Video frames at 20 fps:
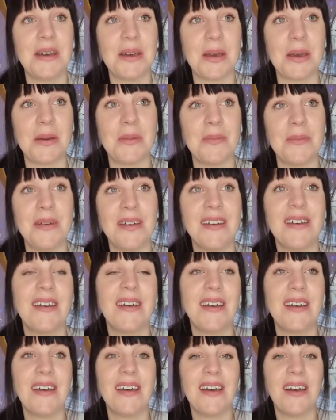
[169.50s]

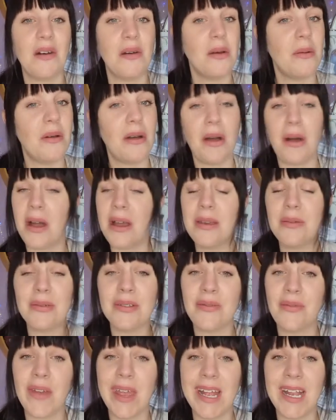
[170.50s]
I
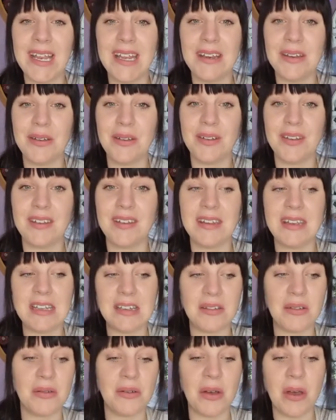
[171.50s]
was fairly new to
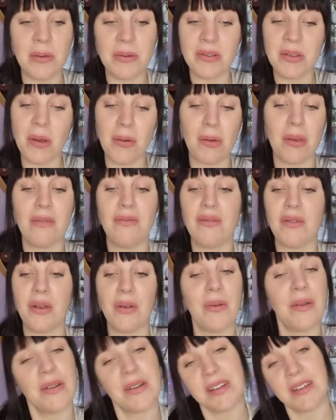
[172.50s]
TikTok. I was going
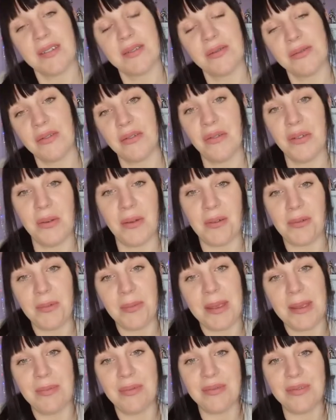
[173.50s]
through and I saw a few other
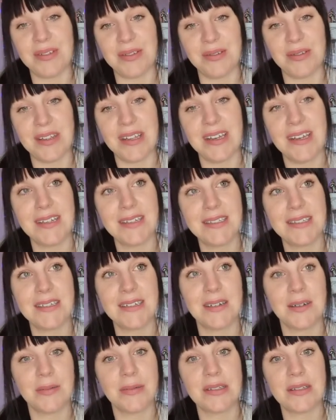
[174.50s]
people do this
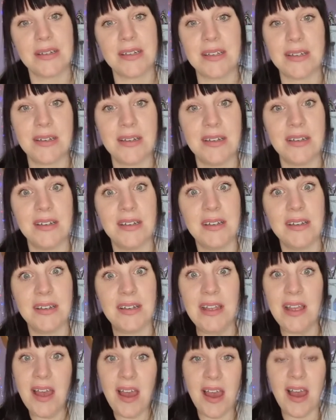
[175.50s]
and I was like,
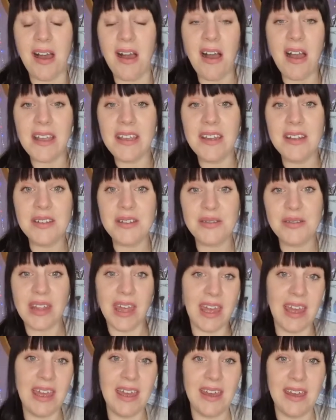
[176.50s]
I can do
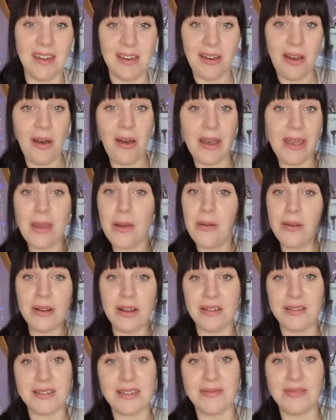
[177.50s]
that. I own
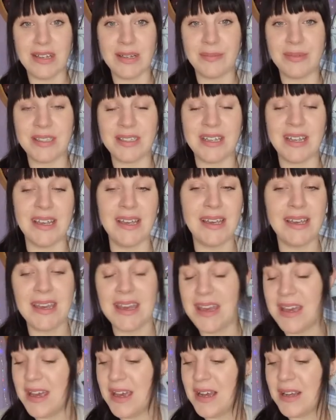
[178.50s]
loads of lipstick,
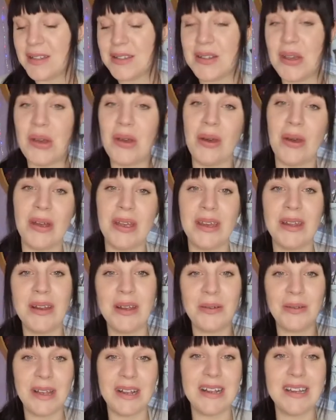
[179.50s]
so I'm going
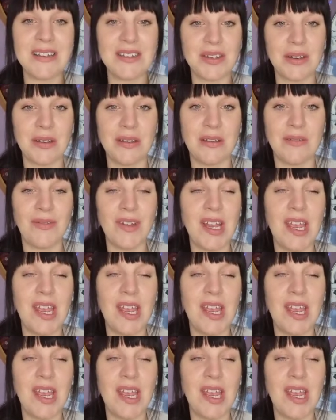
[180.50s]
to quickly show you the